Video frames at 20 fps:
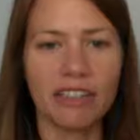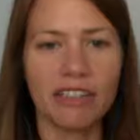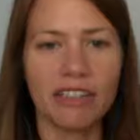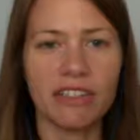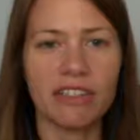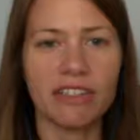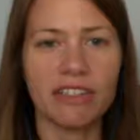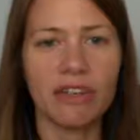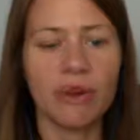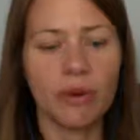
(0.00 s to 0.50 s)

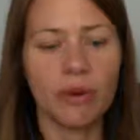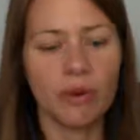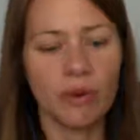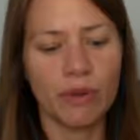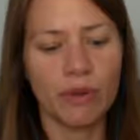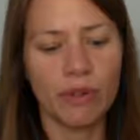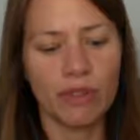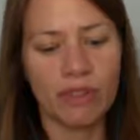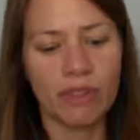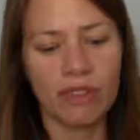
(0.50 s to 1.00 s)
And so
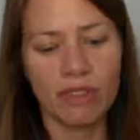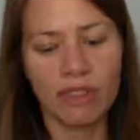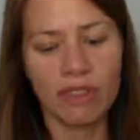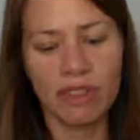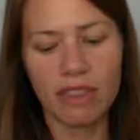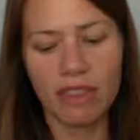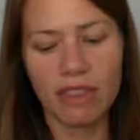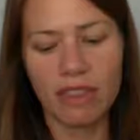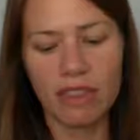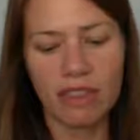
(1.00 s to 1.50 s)

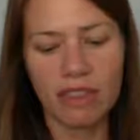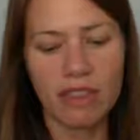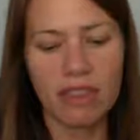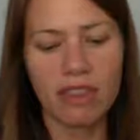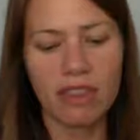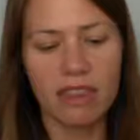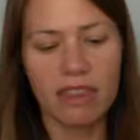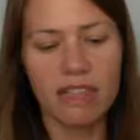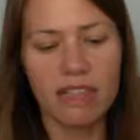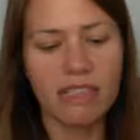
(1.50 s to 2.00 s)

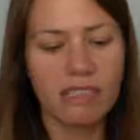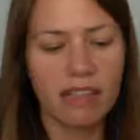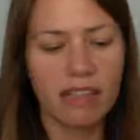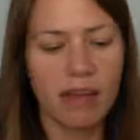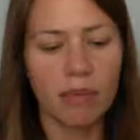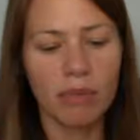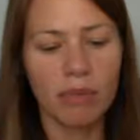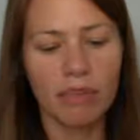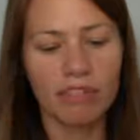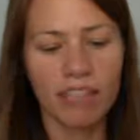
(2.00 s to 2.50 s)
these
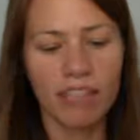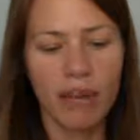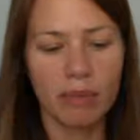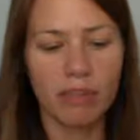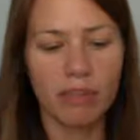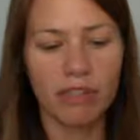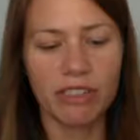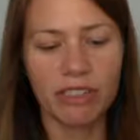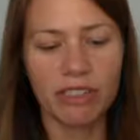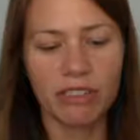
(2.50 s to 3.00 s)
couple of
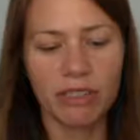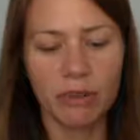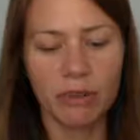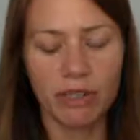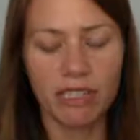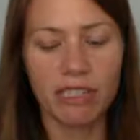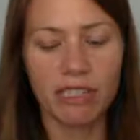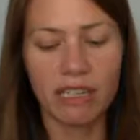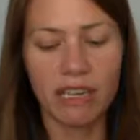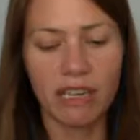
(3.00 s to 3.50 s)
chapters
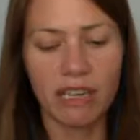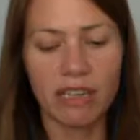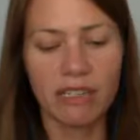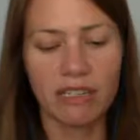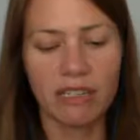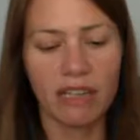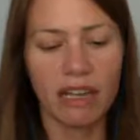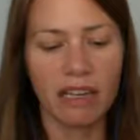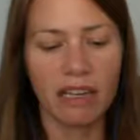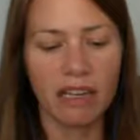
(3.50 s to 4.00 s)
towards the
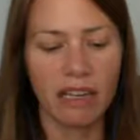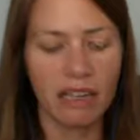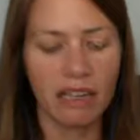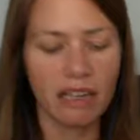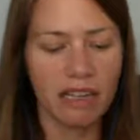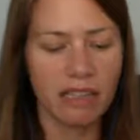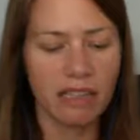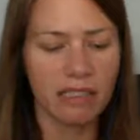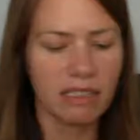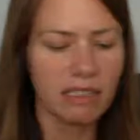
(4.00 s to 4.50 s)
end, like I
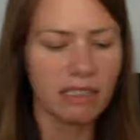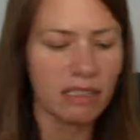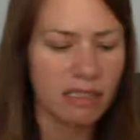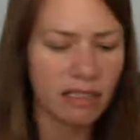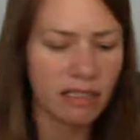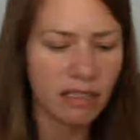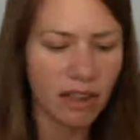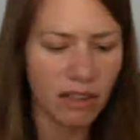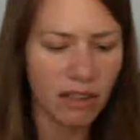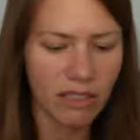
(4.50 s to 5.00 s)
think
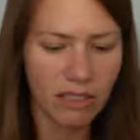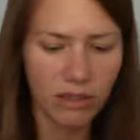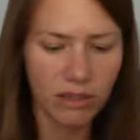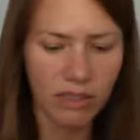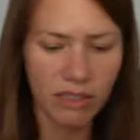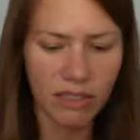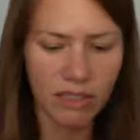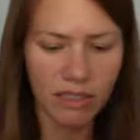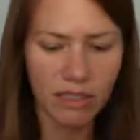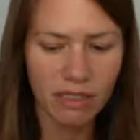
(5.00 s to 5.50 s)
it's also
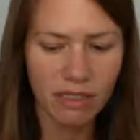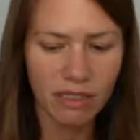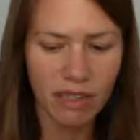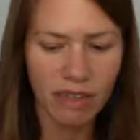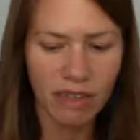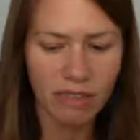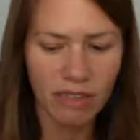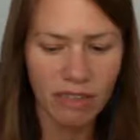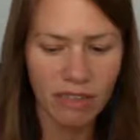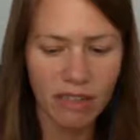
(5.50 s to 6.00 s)

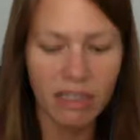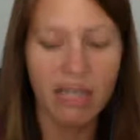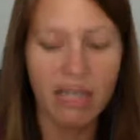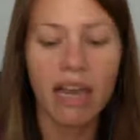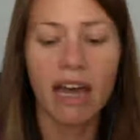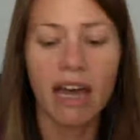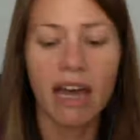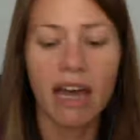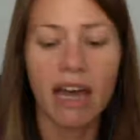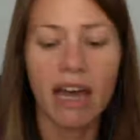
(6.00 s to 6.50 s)
7,
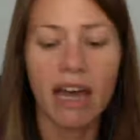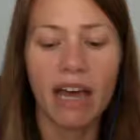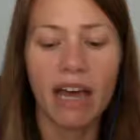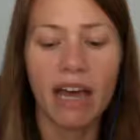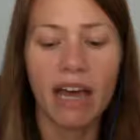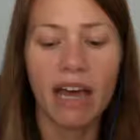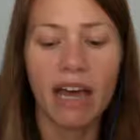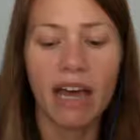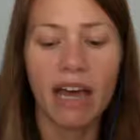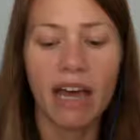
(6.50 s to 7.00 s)
yeah.
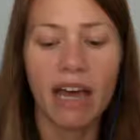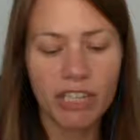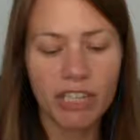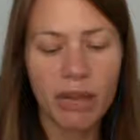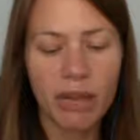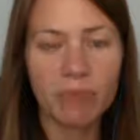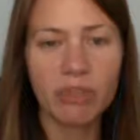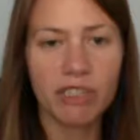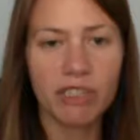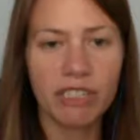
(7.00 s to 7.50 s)
So
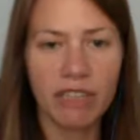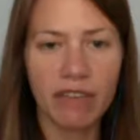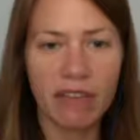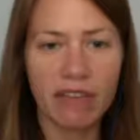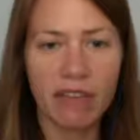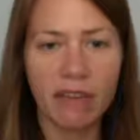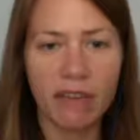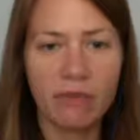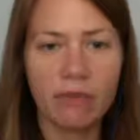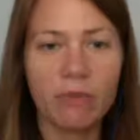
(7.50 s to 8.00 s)
chapter
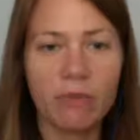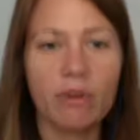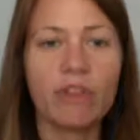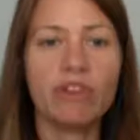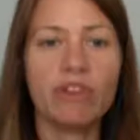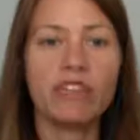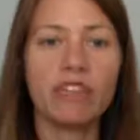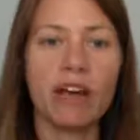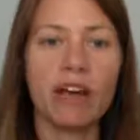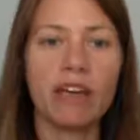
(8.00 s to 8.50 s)
7, where
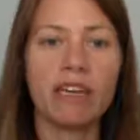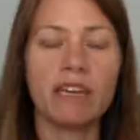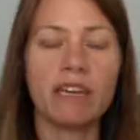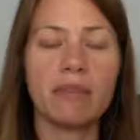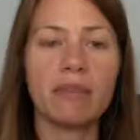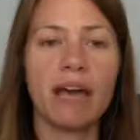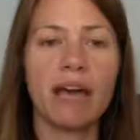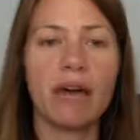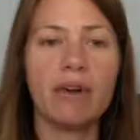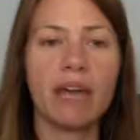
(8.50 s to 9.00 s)
they're talking
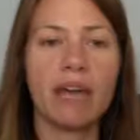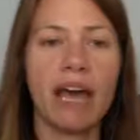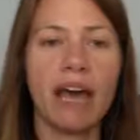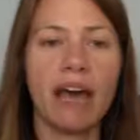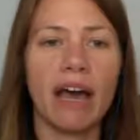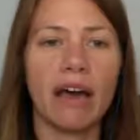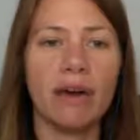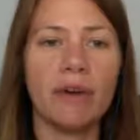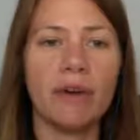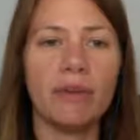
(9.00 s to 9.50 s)
about
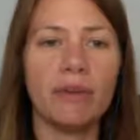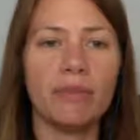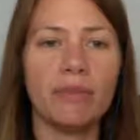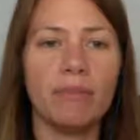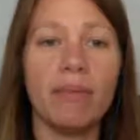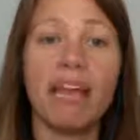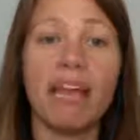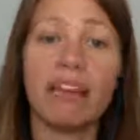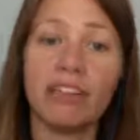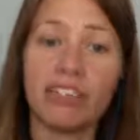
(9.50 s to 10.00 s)
how
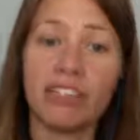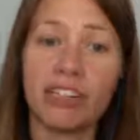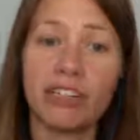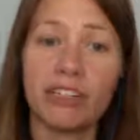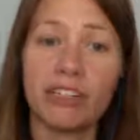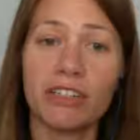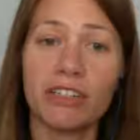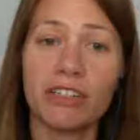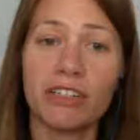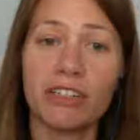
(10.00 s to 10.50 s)

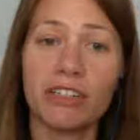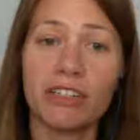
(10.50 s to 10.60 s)
managers,